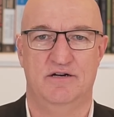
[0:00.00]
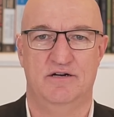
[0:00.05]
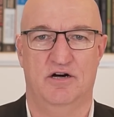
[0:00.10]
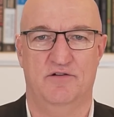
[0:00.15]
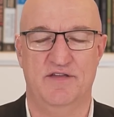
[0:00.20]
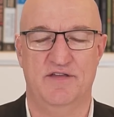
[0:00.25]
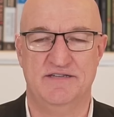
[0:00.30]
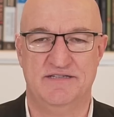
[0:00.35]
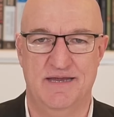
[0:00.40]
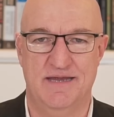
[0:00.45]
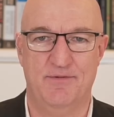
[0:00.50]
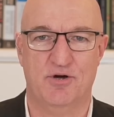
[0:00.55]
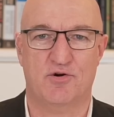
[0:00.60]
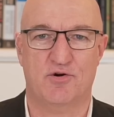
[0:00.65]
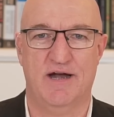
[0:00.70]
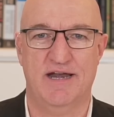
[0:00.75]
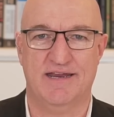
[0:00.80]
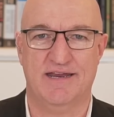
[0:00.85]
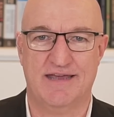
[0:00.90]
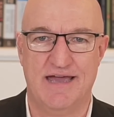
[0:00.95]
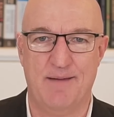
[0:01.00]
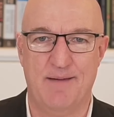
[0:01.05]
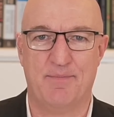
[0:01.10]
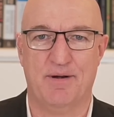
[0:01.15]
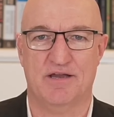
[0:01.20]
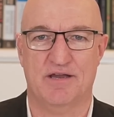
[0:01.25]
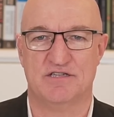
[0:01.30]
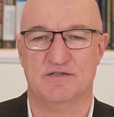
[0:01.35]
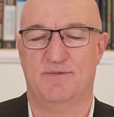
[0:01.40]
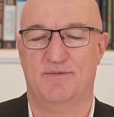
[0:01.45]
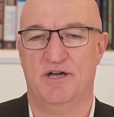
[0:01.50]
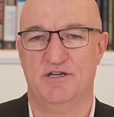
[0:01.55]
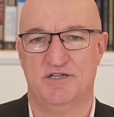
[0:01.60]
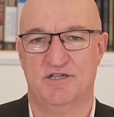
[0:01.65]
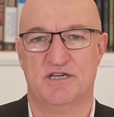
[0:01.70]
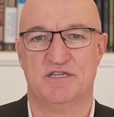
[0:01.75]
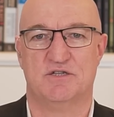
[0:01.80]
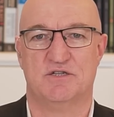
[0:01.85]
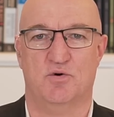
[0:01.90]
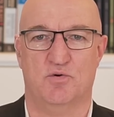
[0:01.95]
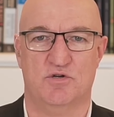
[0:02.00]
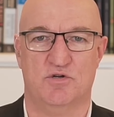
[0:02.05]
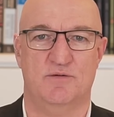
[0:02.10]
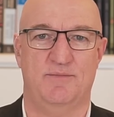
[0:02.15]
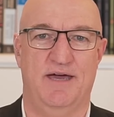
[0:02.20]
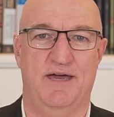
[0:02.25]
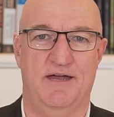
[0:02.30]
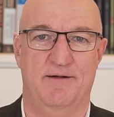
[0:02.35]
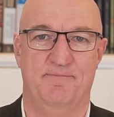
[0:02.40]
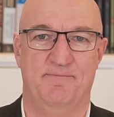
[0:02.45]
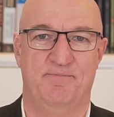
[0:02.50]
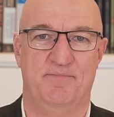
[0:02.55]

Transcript: of that democratic capitalism I just talked about.